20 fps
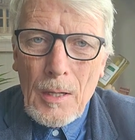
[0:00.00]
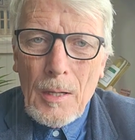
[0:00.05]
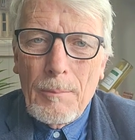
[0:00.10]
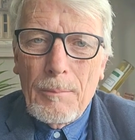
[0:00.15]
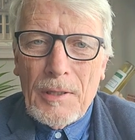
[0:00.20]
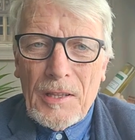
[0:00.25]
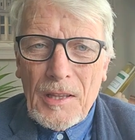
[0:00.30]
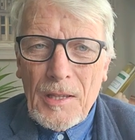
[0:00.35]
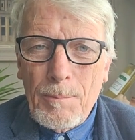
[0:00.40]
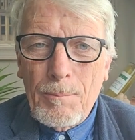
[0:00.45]

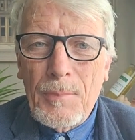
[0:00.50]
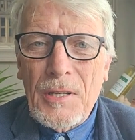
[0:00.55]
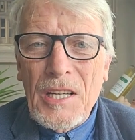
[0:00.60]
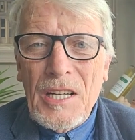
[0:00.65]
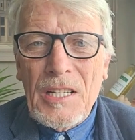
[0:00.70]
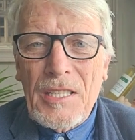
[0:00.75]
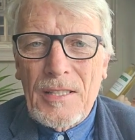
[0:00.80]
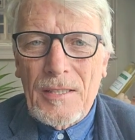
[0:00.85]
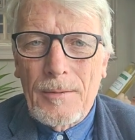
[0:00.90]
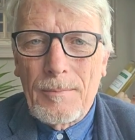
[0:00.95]
but the
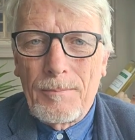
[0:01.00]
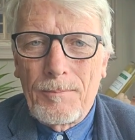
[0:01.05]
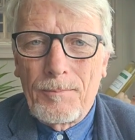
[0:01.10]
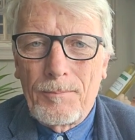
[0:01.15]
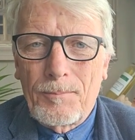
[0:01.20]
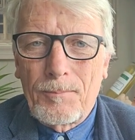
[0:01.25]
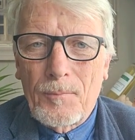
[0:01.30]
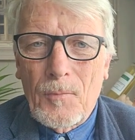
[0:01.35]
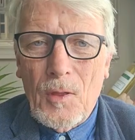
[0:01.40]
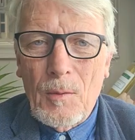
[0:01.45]

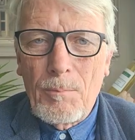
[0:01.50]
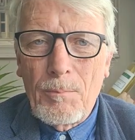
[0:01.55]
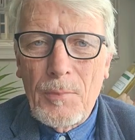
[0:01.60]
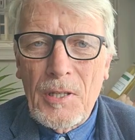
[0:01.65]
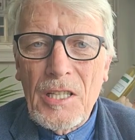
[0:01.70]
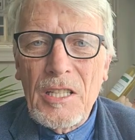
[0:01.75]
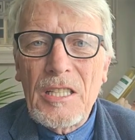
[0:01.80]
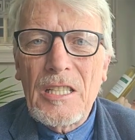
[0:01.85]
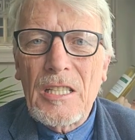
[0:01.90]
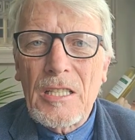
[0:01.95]

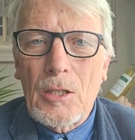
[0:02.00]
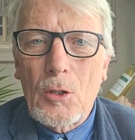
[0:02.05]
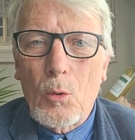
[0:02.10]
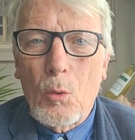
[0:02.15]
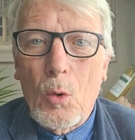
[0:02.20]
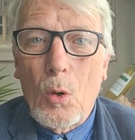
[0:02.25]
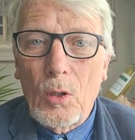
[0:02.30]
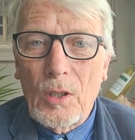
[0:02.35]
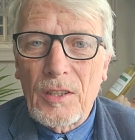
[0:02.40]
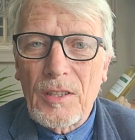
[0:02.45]
peated
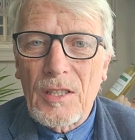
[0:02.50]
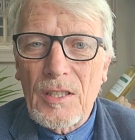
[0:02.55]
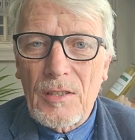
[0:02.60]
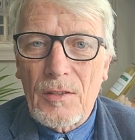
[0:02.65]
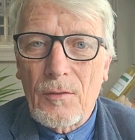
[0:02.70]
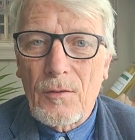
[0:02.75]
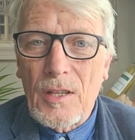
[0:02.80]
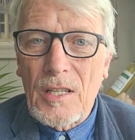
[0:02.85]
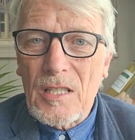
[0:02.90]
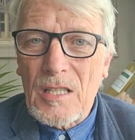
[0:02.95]
qualities
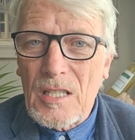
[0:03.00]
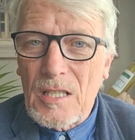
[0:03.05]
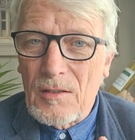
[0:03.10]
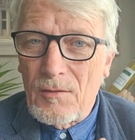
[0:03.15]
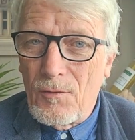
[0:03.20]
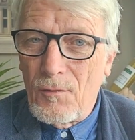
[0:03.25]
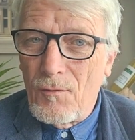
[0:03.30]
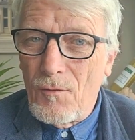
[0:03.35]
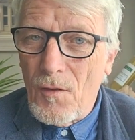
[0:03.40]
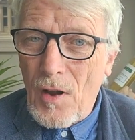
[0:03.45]
of this is
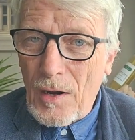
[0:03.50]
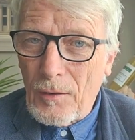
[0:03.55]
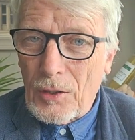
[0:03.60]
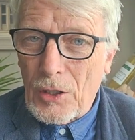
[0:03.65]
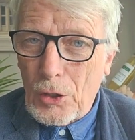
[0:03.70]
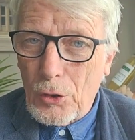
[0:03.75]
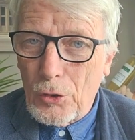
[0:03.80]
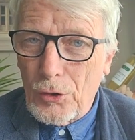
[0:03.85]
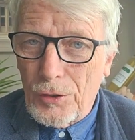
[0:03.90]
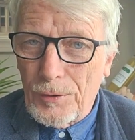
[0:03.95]
very
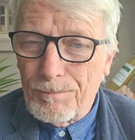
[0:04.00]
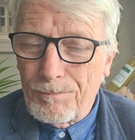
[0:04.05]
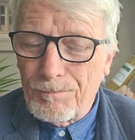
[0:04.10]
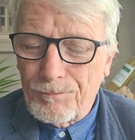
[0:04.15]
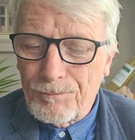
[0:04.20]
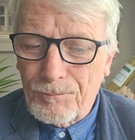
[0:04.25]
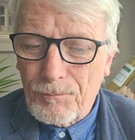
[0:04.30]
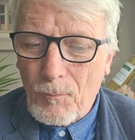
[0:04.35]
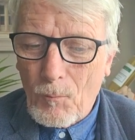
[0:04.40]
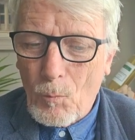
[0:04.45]
good.
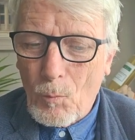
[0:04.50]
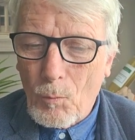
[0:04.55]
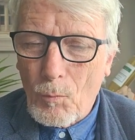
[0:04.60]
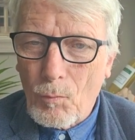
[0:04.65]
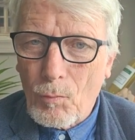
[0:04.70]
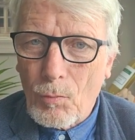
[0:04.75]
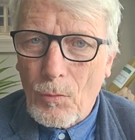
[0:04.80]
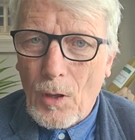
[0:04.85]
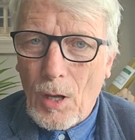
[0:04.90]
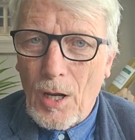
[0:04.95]

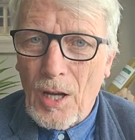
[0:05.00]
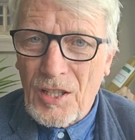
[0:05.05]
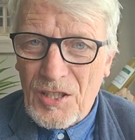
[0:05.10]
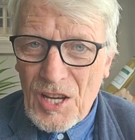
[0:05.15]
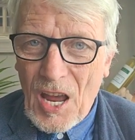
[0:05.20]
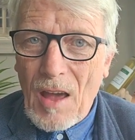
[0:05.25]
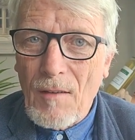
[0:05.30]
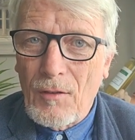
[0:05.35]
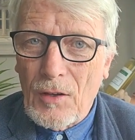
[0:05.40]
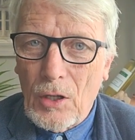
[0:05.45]
It's
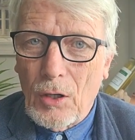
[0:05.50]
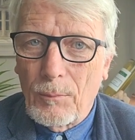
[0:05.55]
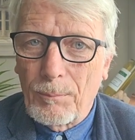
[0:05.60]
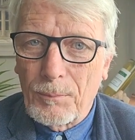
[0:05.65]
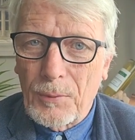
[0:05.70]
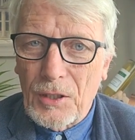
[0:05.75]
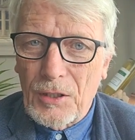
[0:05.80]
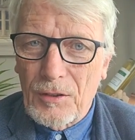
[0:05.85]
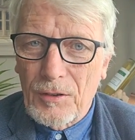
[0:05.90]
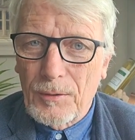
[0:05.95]
heavy on
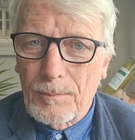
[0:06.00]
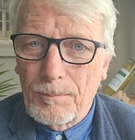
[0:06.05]
peat.